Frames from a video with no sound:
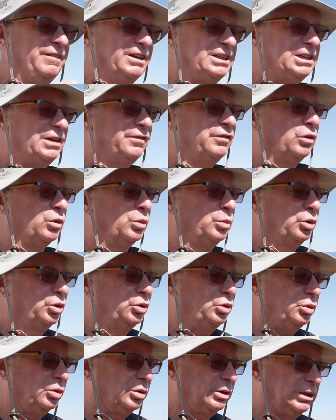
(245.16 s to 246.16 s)
We use this to
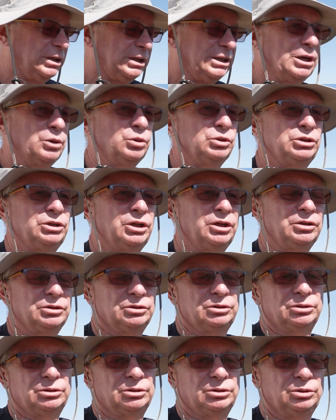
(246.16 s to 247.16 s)
measure the height of the
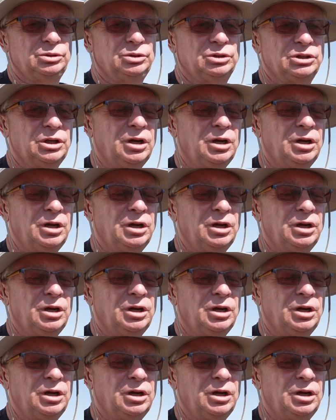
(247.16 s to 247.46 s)
ground.